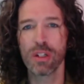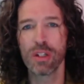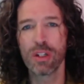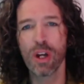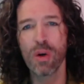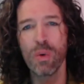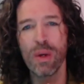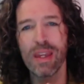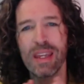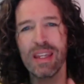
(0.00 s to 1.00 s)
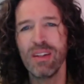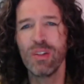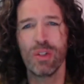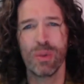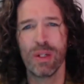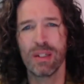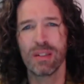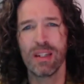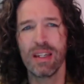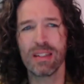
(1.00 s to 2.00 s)
go into it.
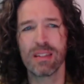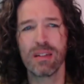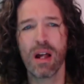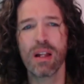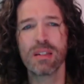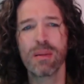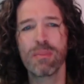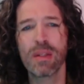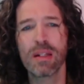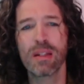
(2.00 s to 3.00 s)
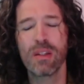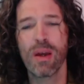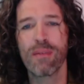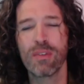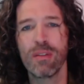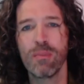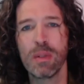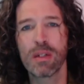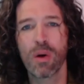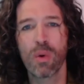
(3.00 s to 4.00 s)
It's not something that you have to even
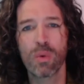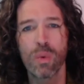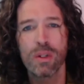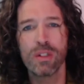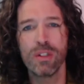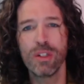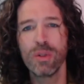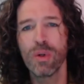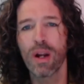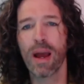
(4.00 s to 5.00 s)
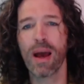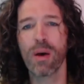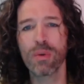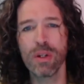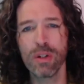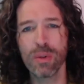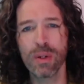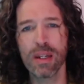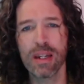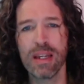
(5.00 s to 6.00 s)
be told what to do or how to do
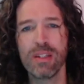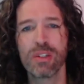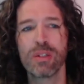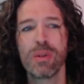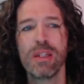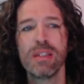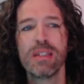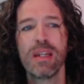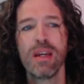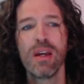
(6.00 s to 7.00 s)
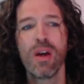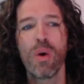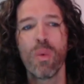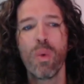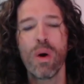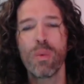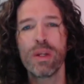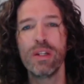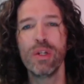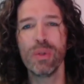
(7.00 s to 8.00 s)
it. It just is what
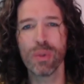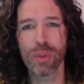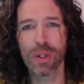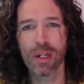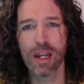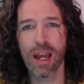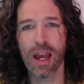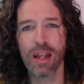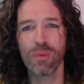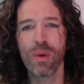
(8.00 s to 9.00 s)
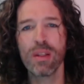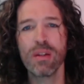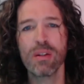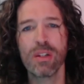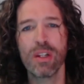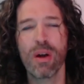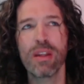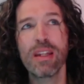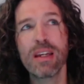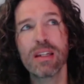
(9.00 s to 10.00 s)
we do. And rather, you know, I
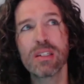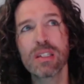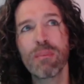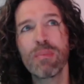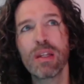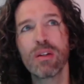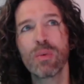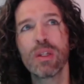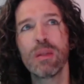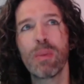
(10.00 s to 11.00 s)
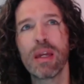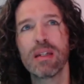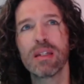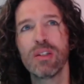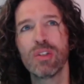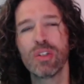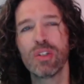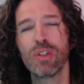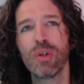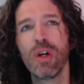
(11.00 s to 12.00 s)
think it's something to really pay attention
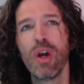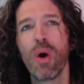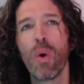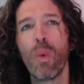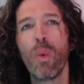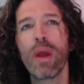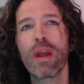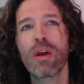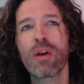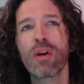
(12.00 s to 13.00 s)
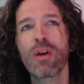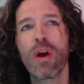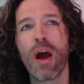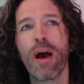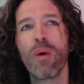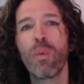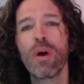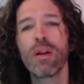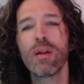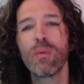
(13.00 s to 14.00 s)
to. Where, uh,
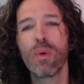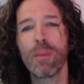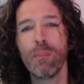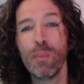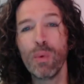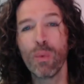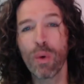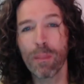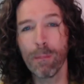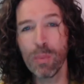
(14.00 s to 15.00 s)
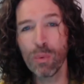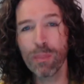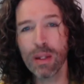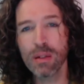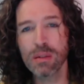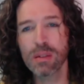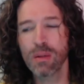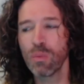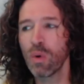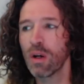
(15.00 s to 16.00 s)
what, what, mo- what movements
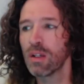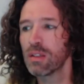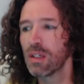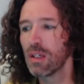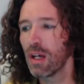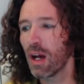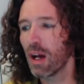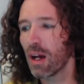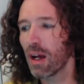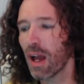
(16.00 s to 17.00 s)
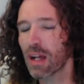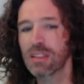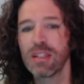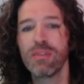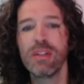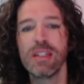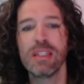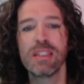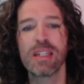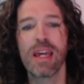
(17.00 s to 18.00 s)
and what uh,
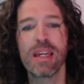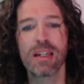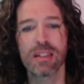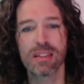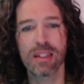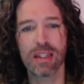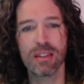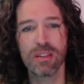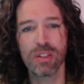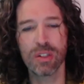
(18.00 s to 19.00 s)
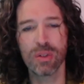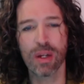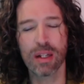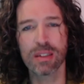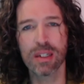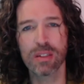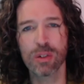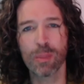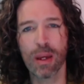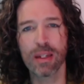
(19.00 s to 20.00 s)
activities take us into
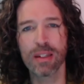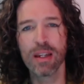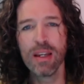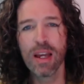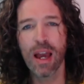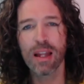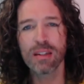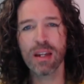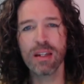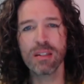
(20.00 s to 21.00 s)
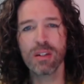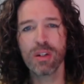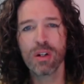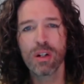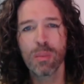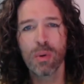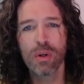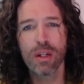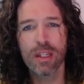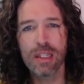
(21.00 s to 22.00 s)
ancestor mind. And Tyson
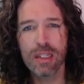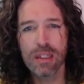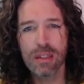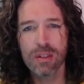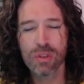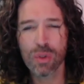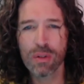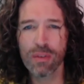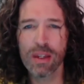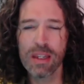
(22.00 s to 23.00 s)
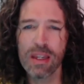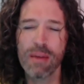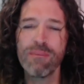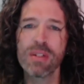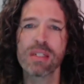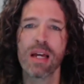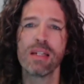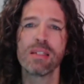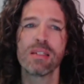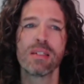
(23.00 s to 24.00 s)
Yunkaporta, he sort of he
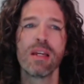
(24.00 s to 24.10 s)
emphasizes